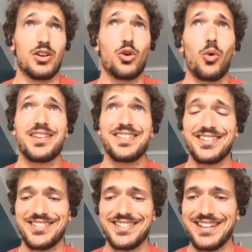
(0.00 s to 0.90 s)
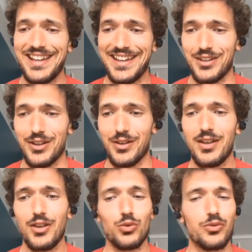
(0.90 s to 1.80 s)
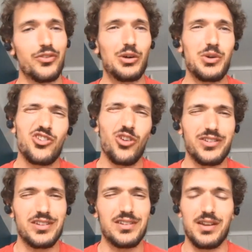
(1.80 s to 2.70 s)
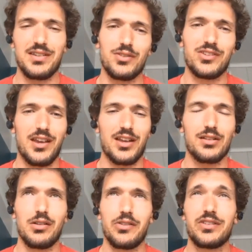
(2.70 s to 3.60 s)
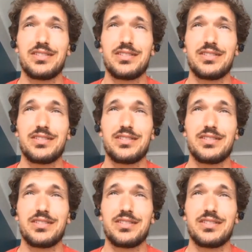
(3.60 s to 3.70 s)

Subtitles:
quite easily do very short iterative cycles,